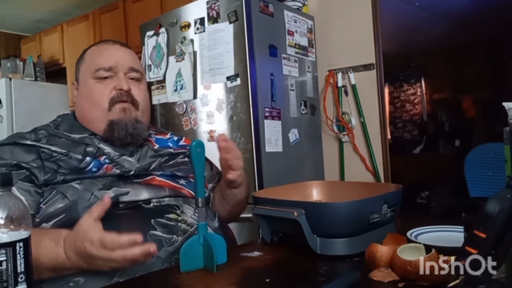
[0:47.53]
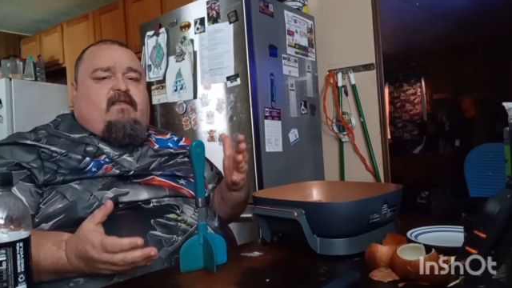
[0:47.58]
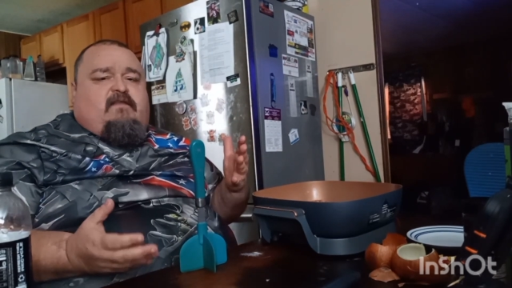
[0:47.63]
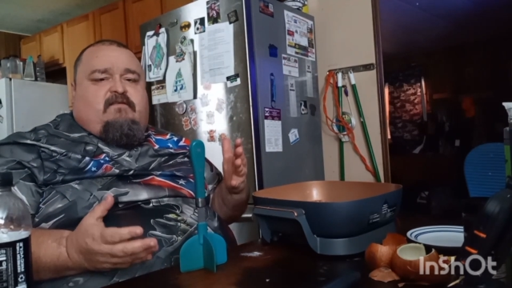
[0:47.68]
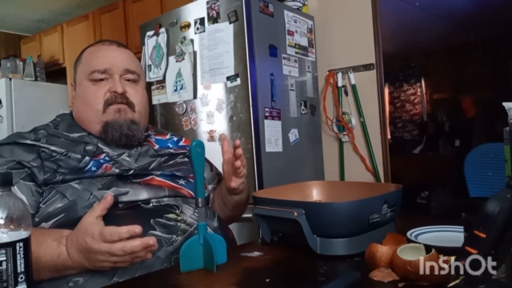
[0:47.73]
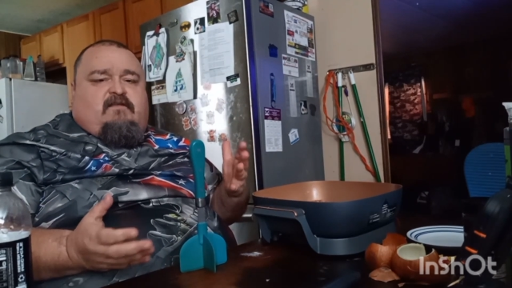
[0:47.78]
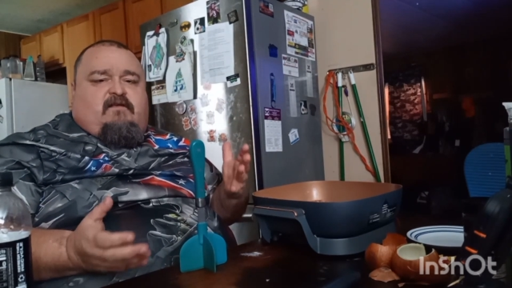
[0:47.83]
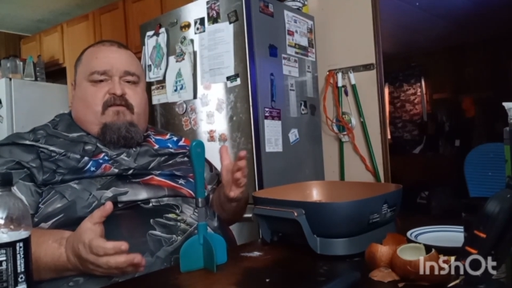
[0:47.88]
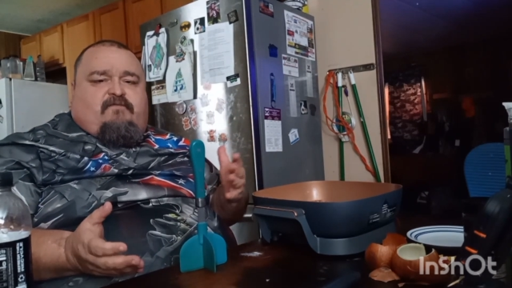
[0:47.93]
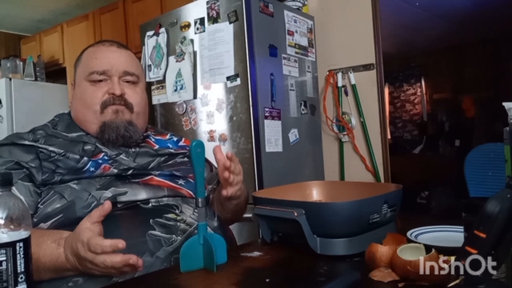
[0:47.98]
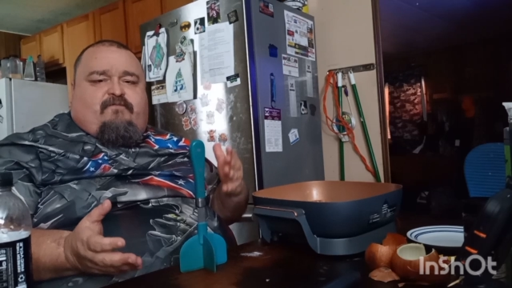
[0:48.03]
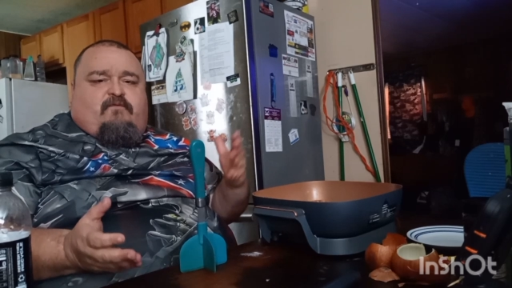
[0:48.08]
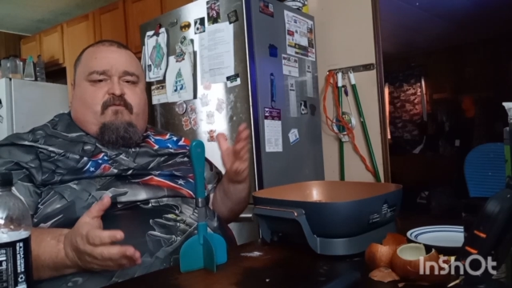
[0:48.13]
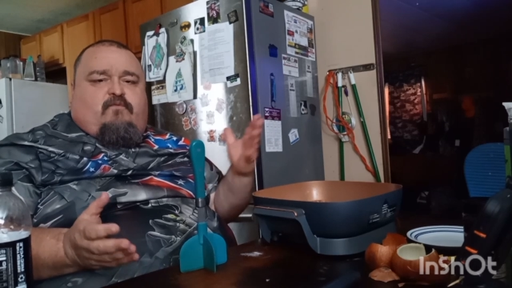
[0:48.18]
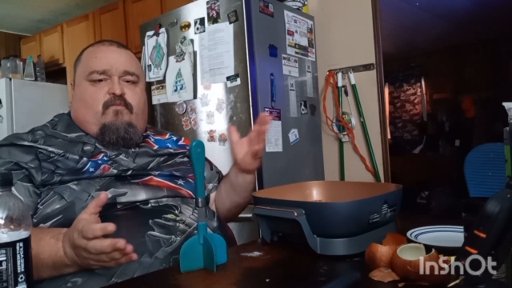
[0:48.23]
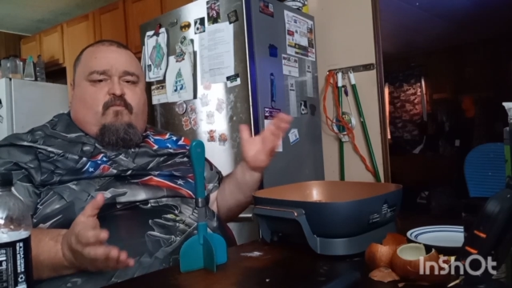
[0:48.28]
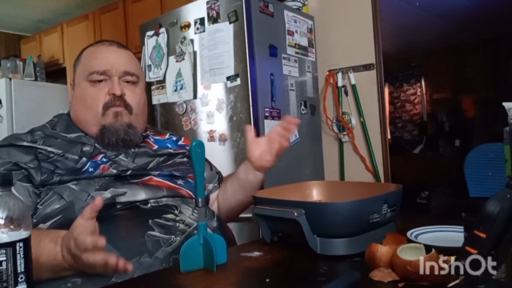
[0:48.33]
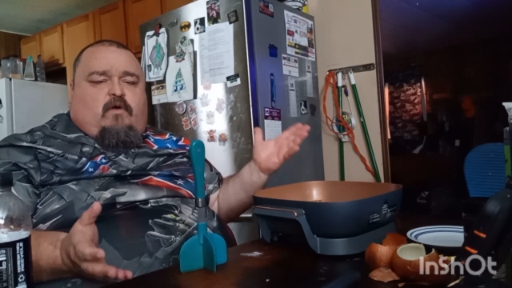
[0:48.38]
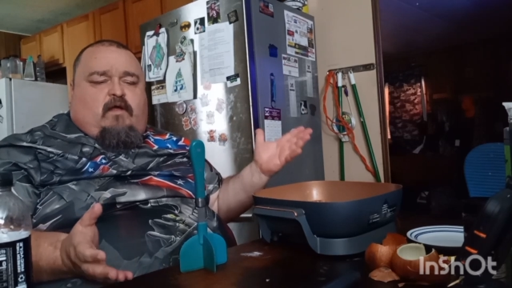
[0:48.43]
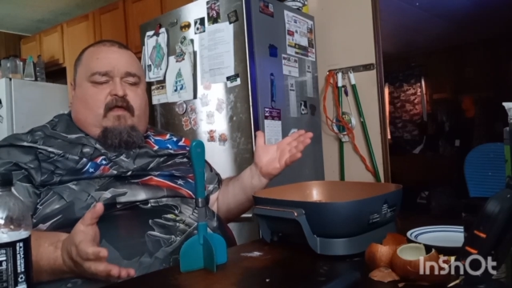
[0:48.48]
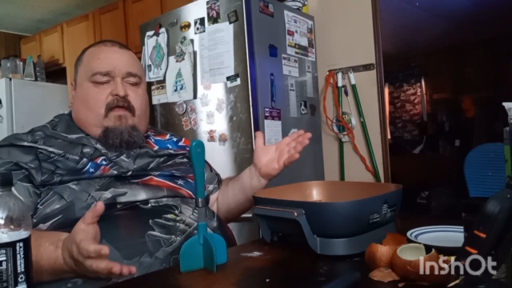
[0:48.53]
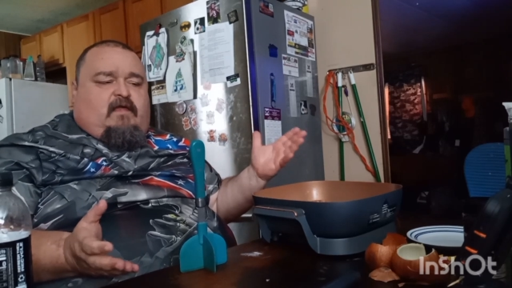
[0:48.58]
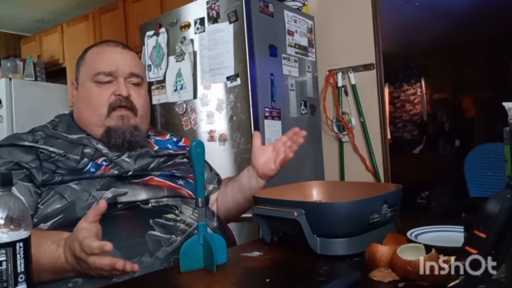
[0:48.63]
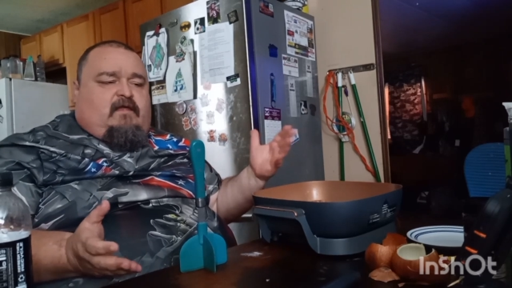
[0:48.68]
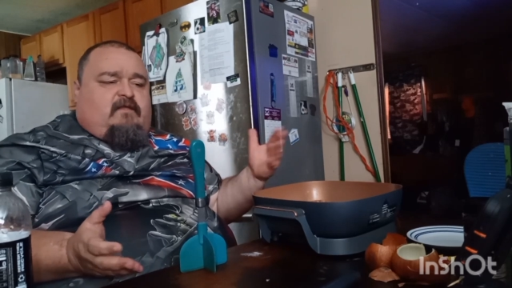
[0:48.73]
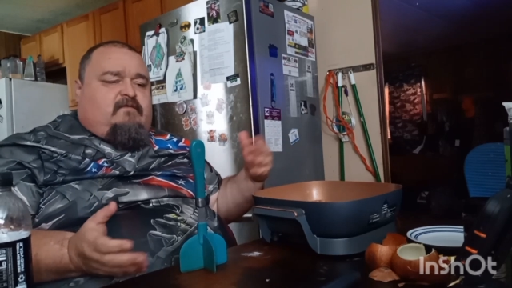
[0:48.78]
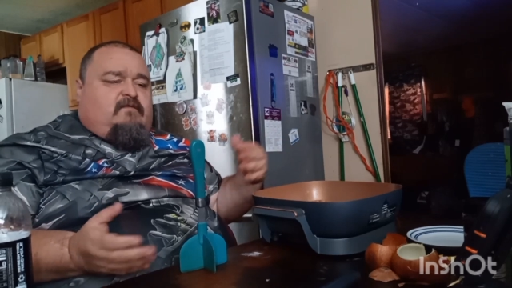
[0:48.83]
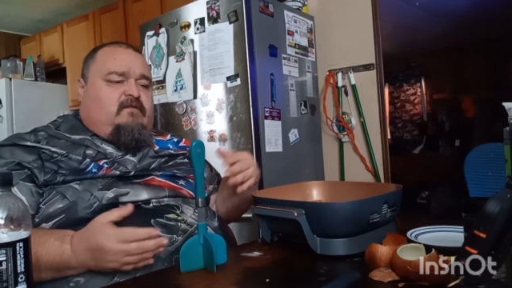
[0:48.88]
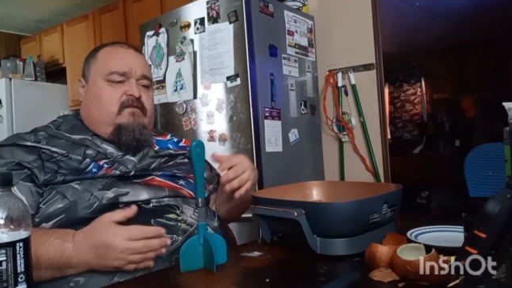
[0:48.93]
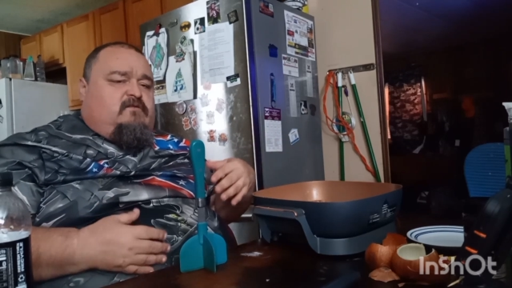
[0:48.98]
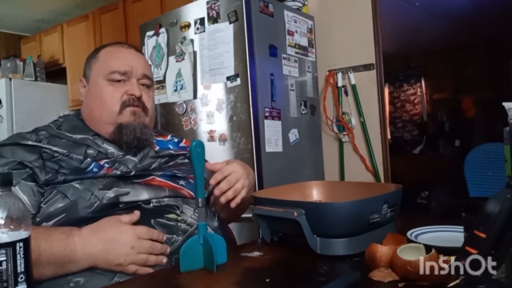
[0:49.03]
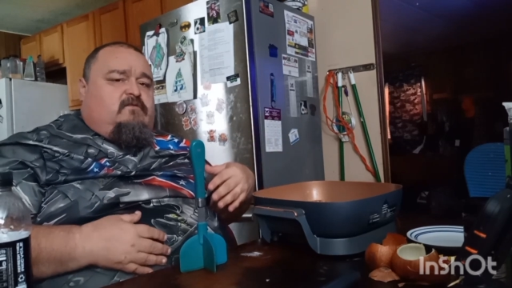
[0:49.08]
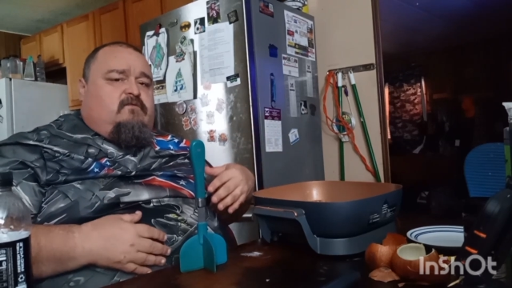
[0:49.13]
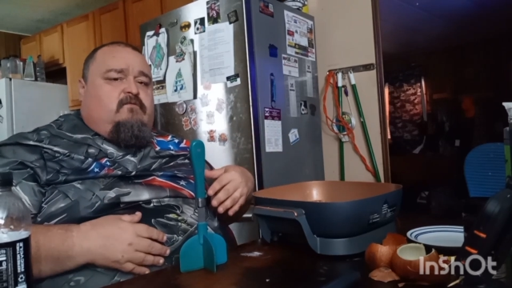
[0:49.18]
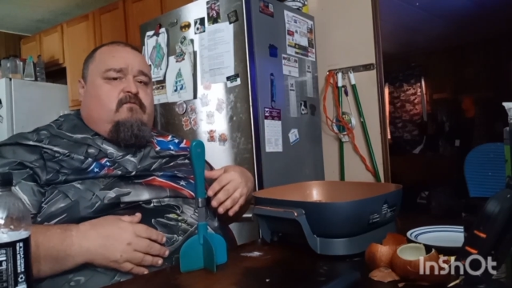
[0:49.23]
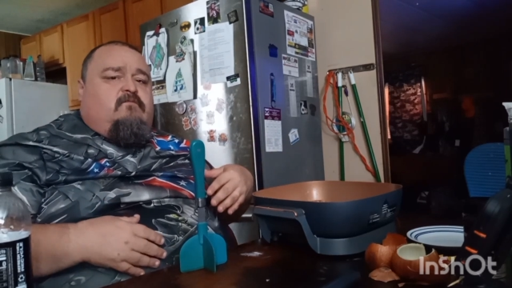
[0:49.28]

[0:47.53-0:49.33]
bit different way than